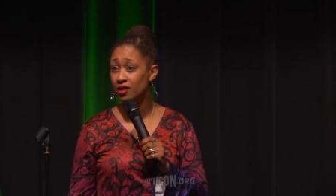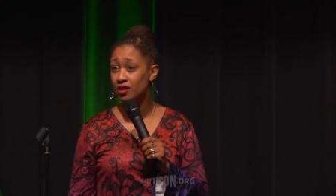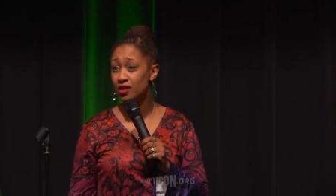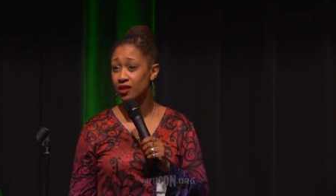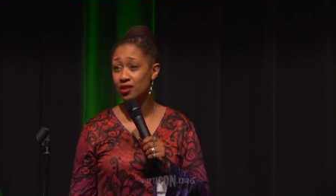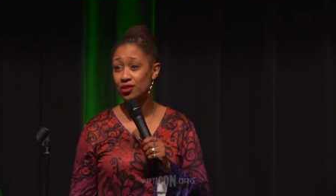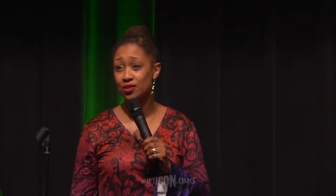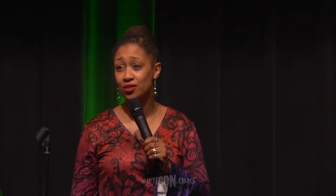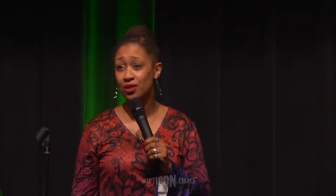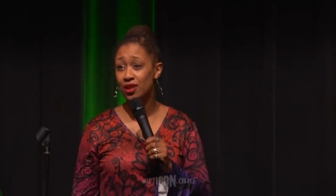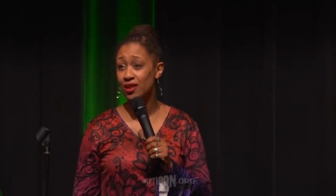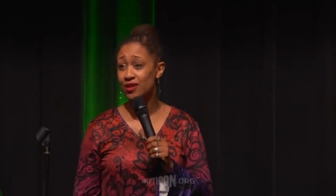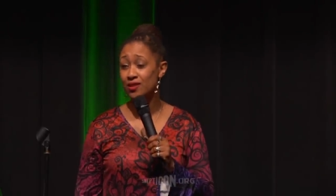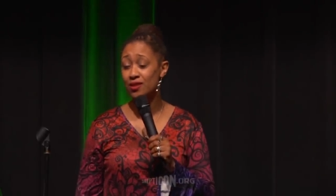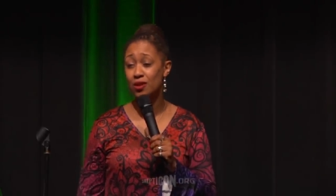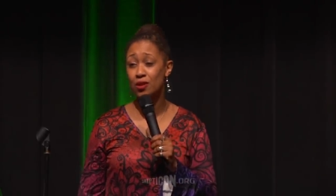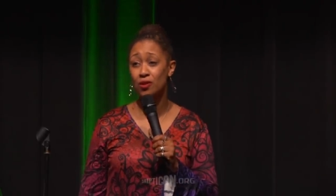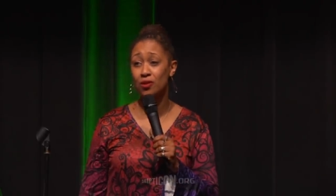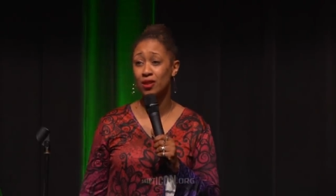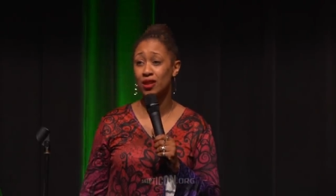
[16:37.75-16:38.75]
Because you guys
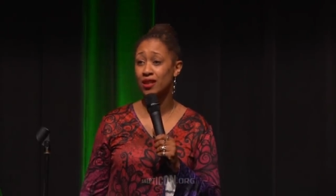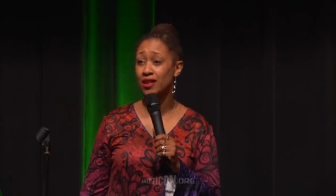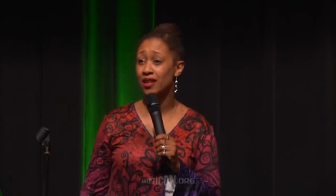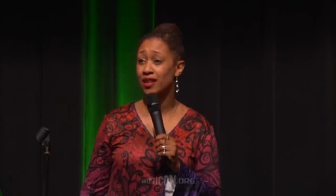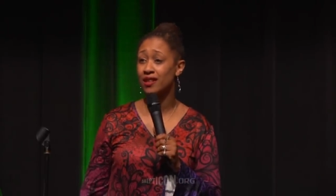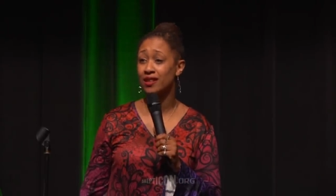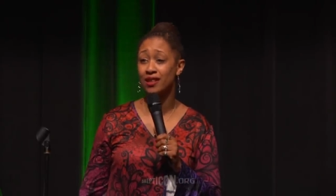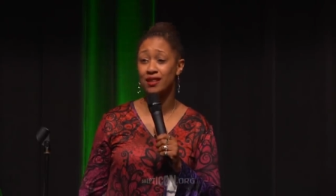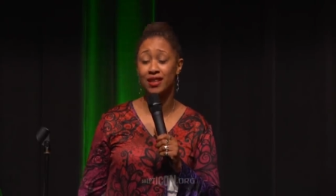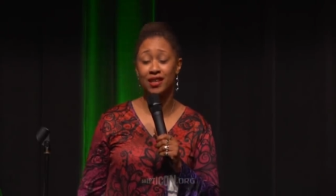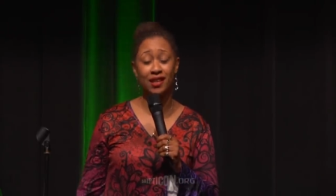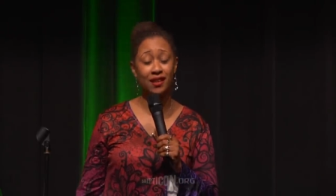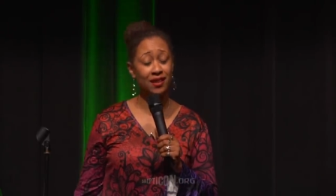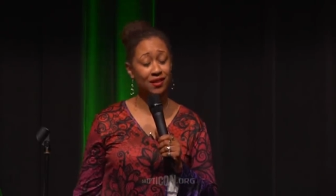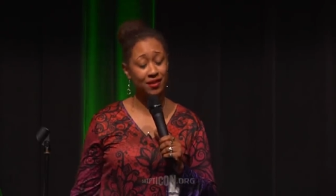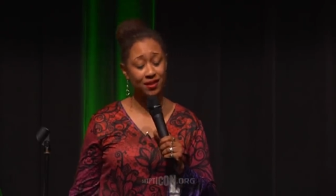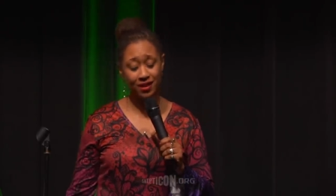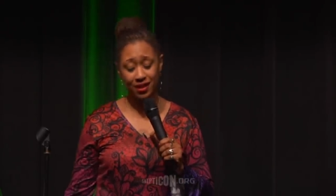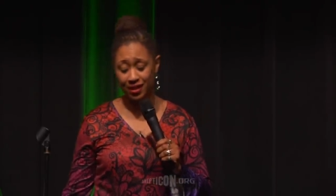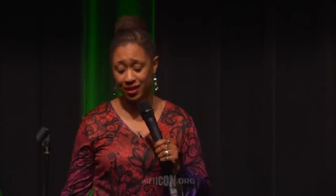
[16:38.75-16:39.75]
know, like,
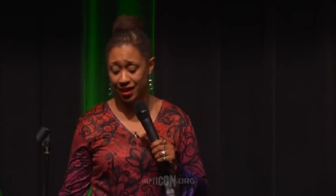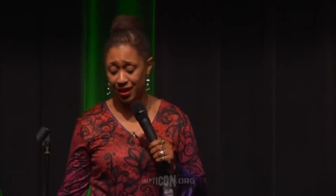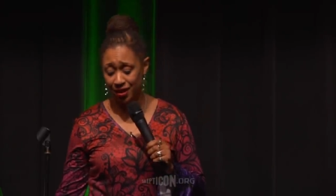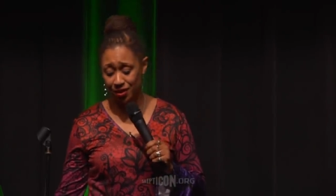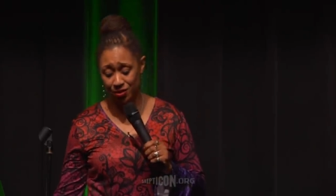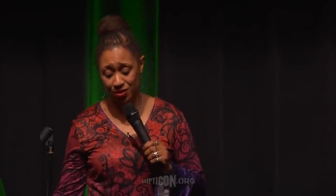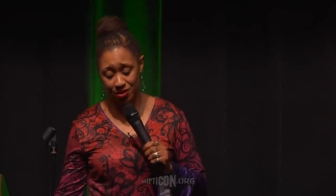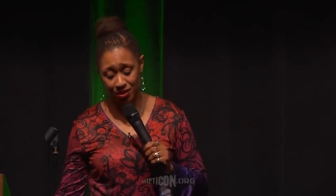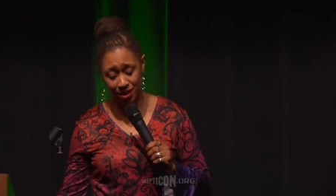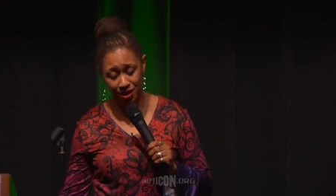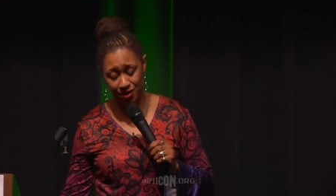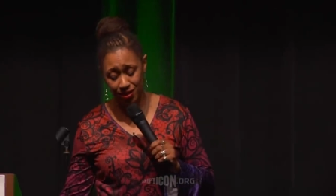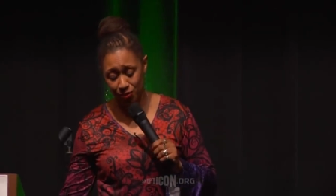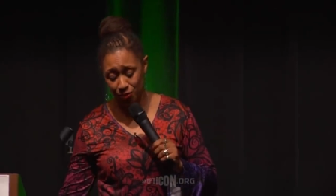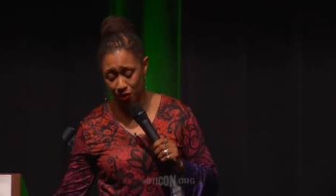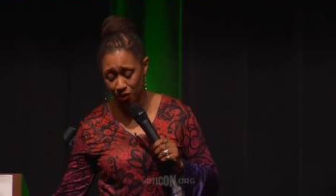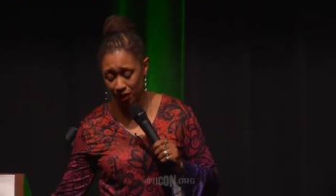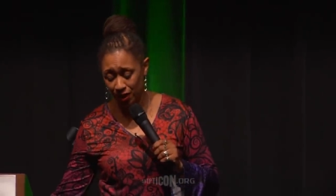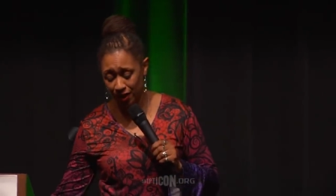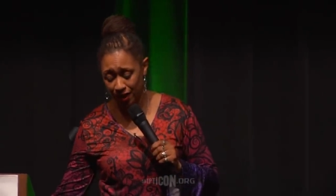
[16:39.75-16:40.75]
like exercise
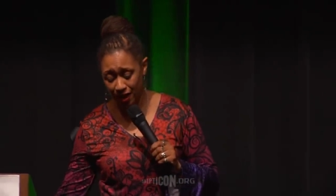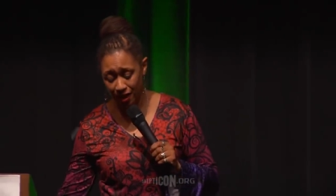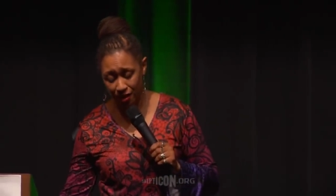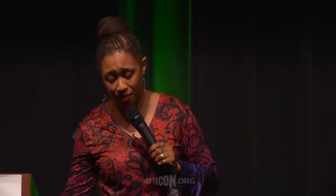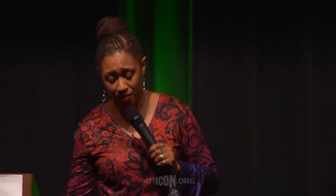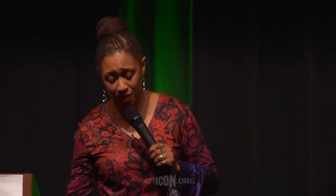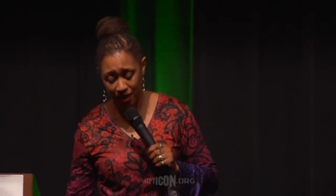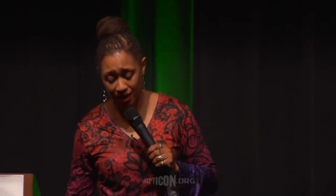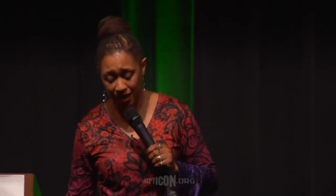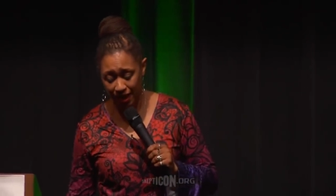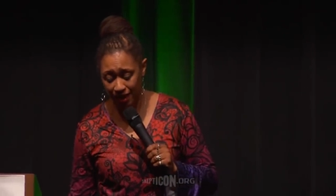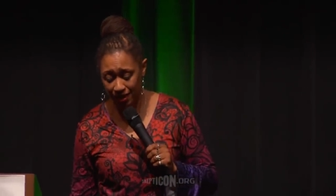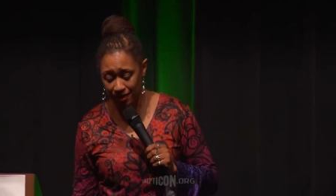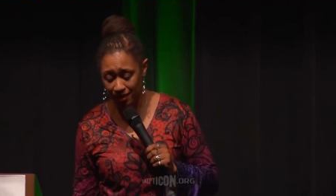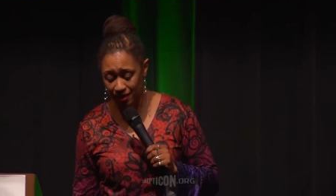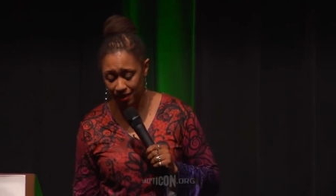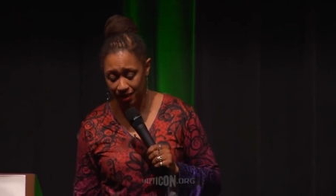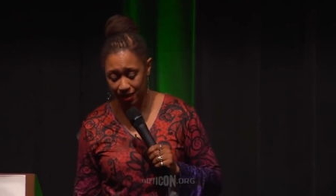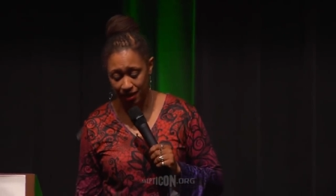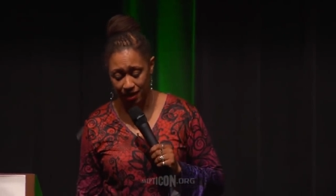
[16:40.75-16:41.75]
and working out, man,
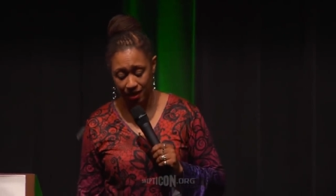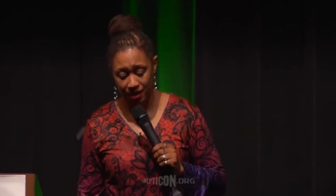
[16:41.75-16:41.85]
that's,